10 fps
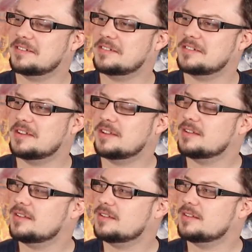
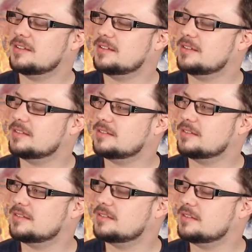
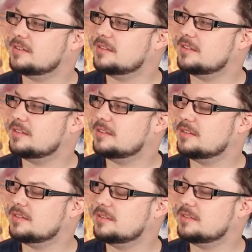
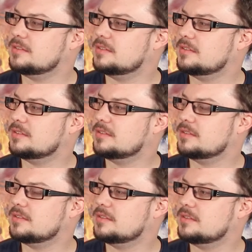
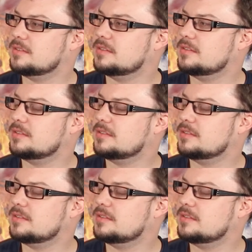The person shown says nothing.